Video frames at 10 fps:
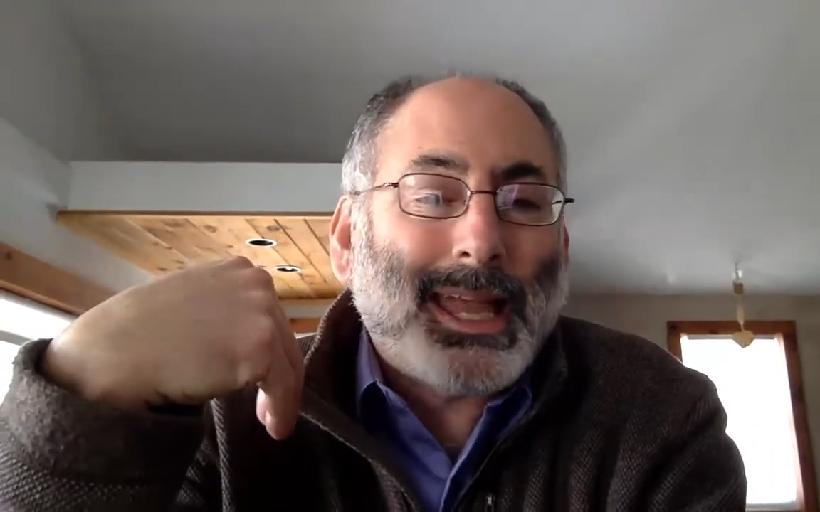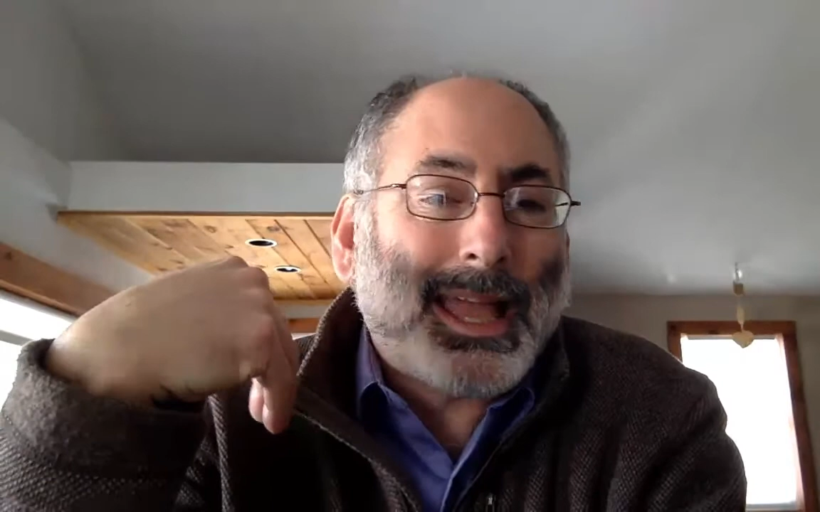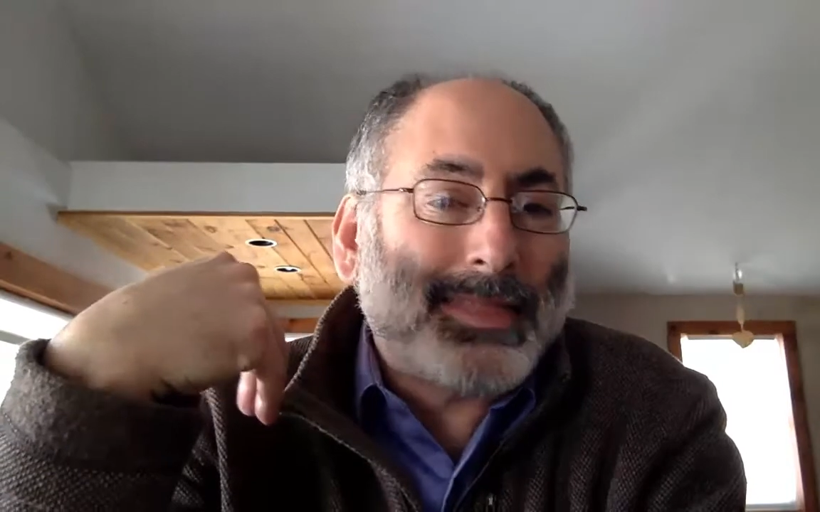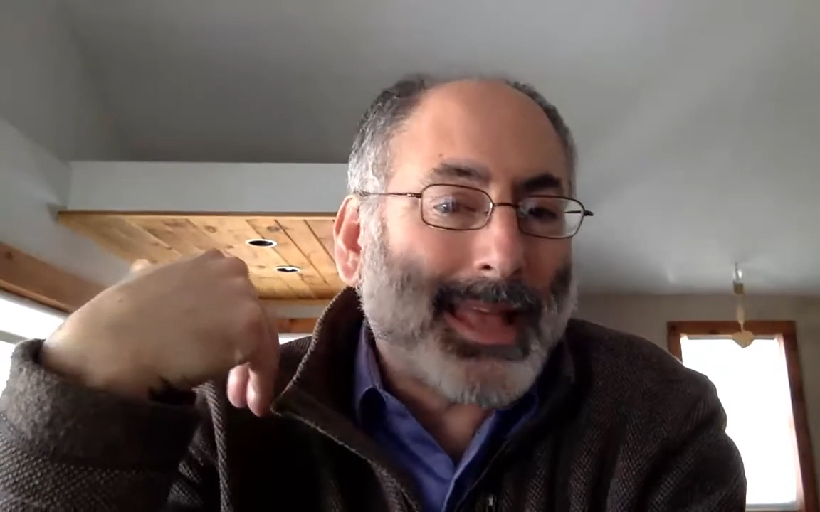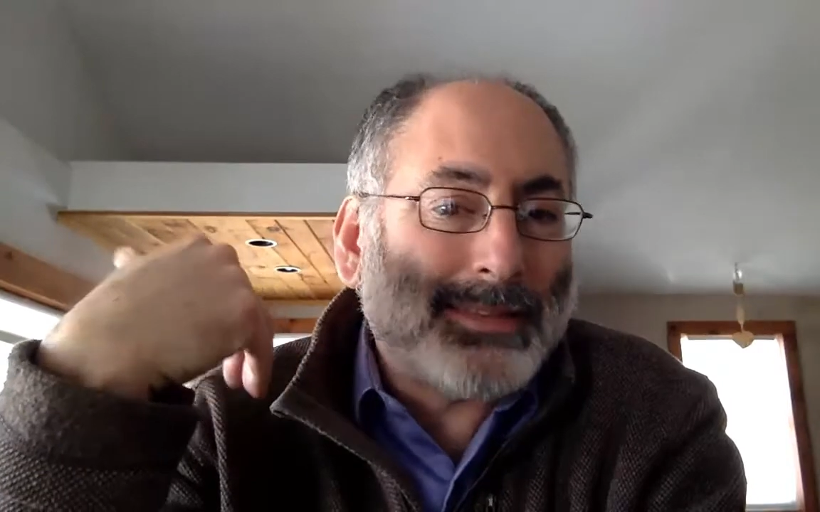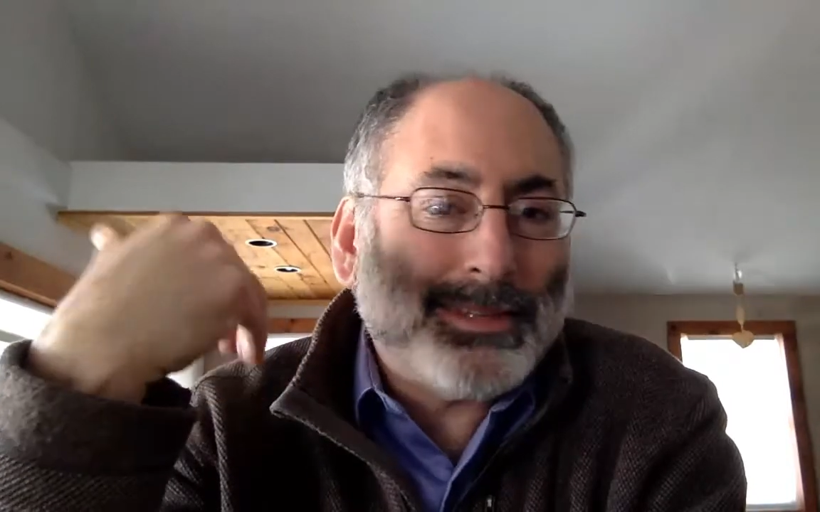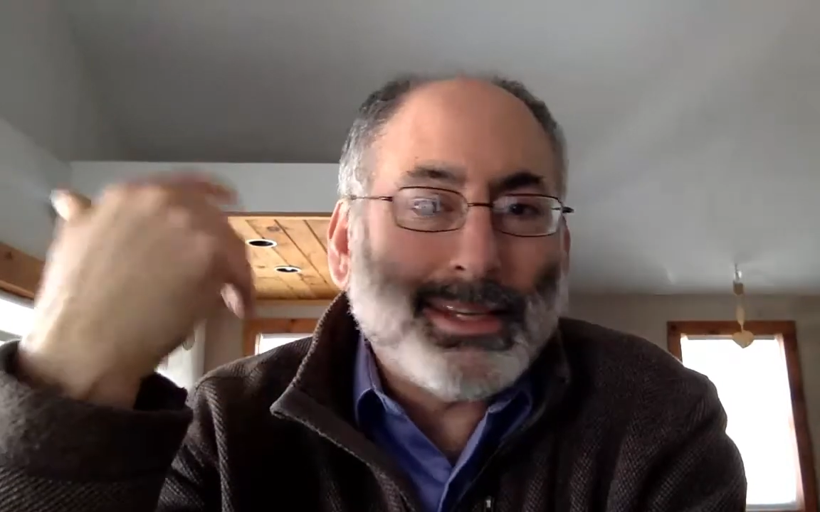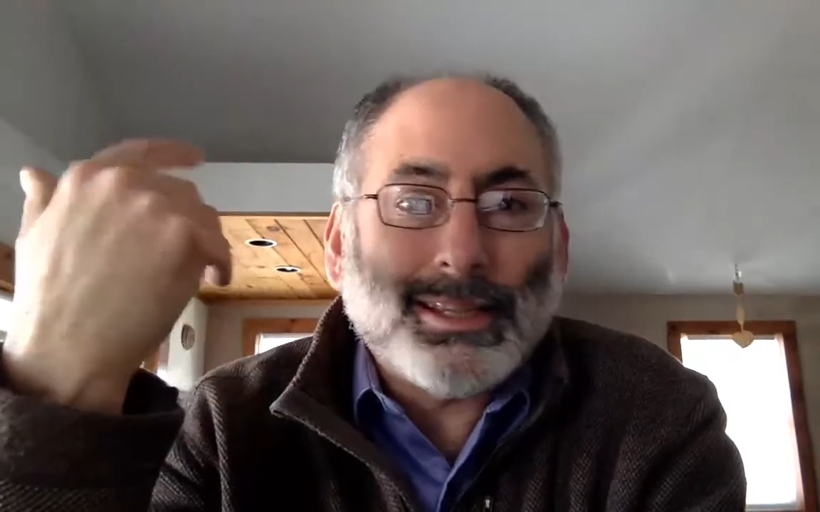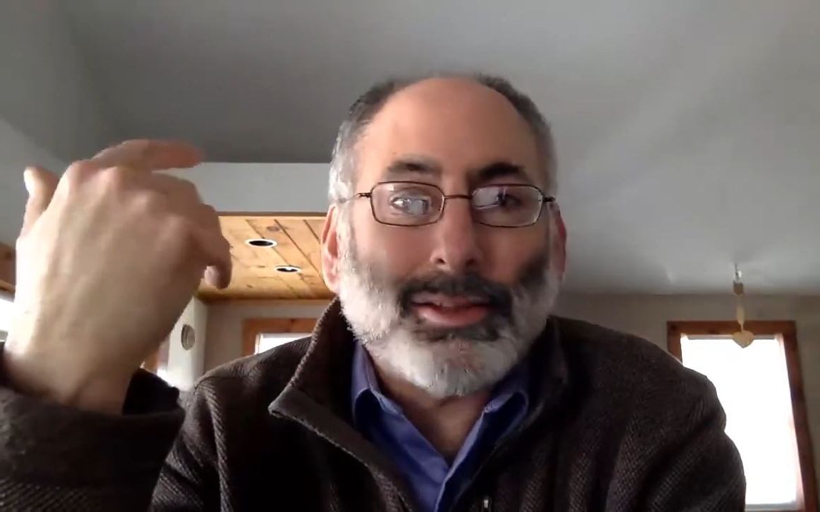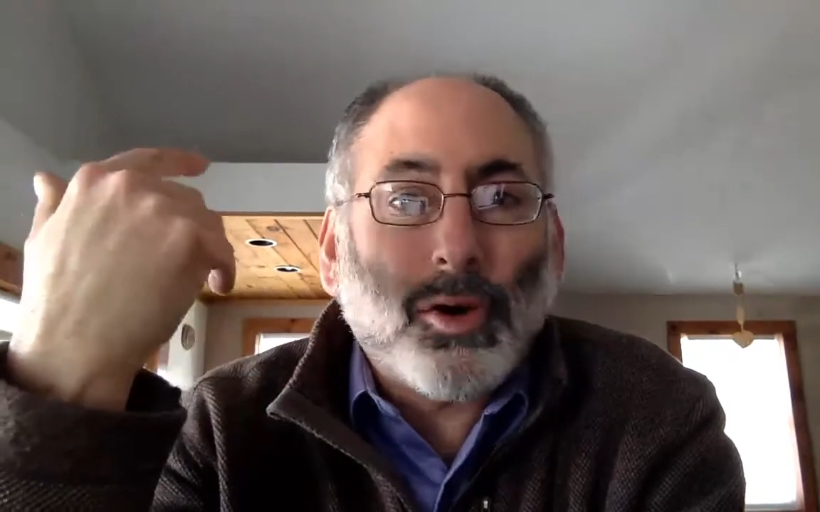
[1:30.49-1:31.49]
and that's
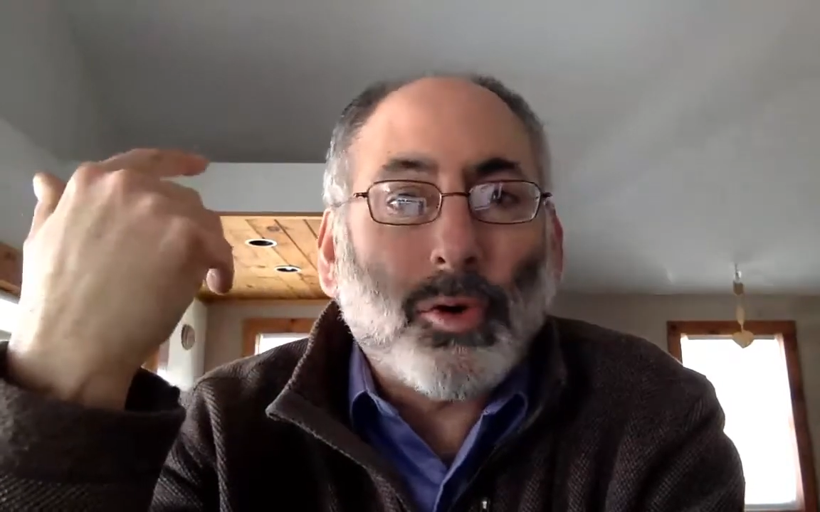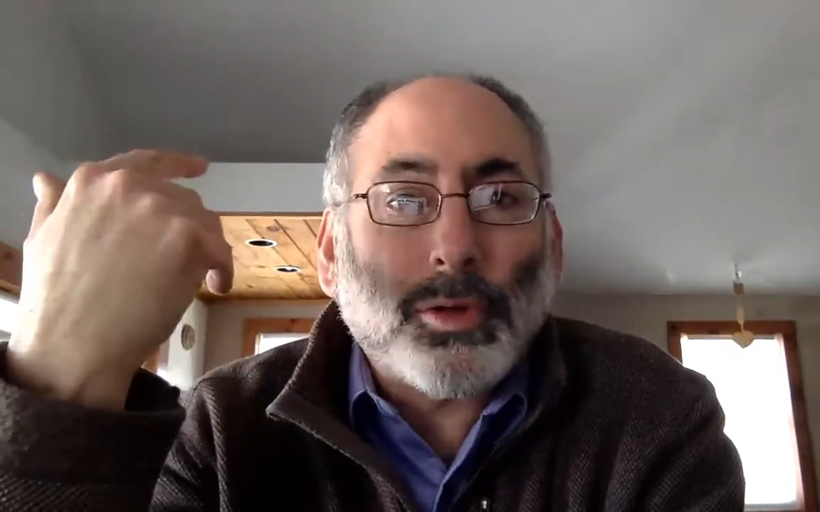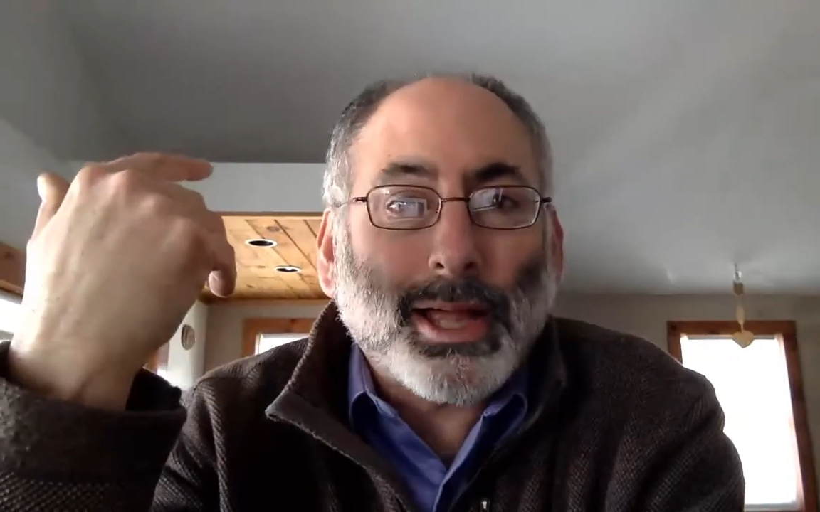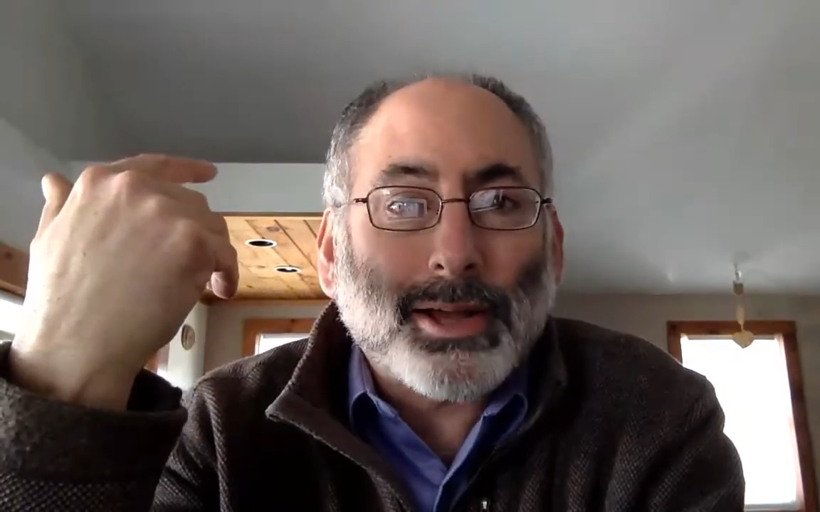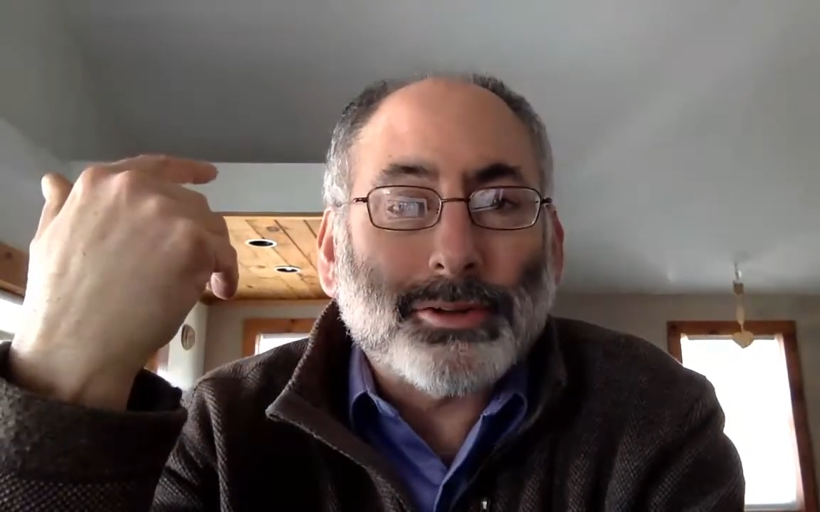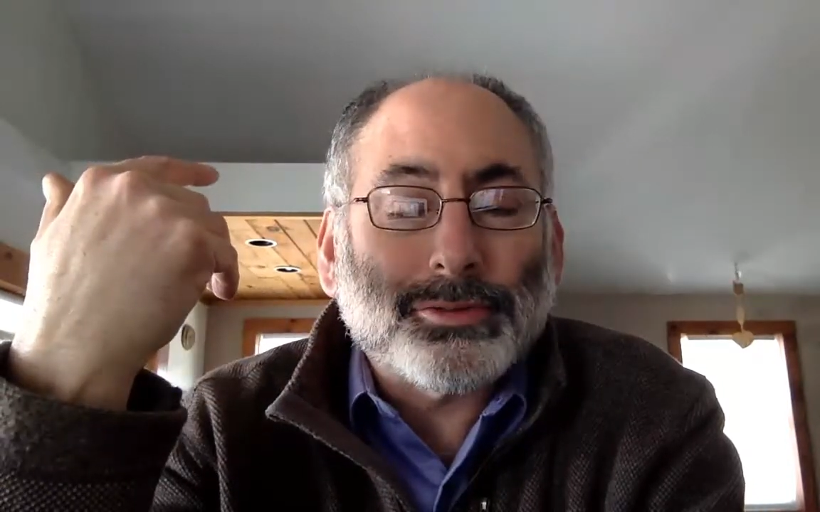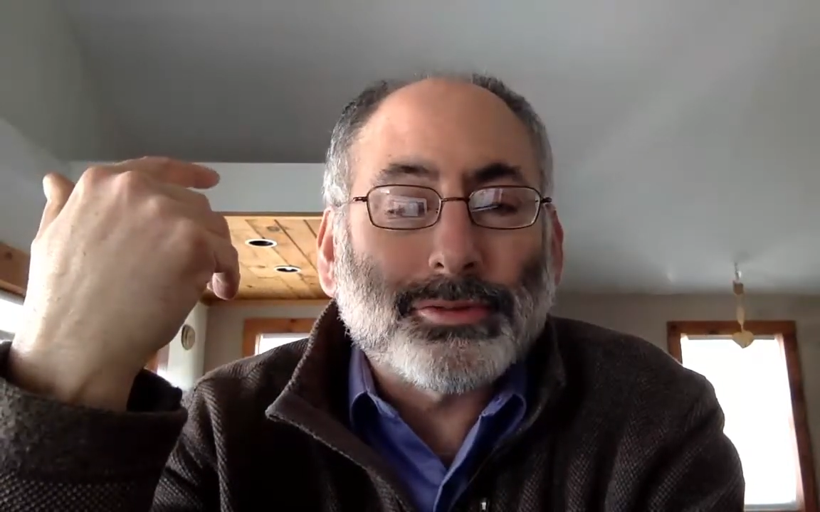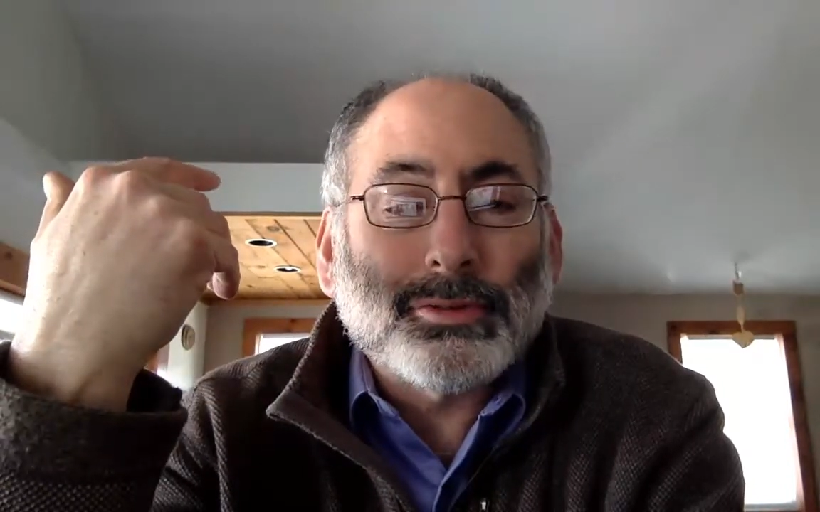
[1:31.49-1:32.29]
heating the whole house,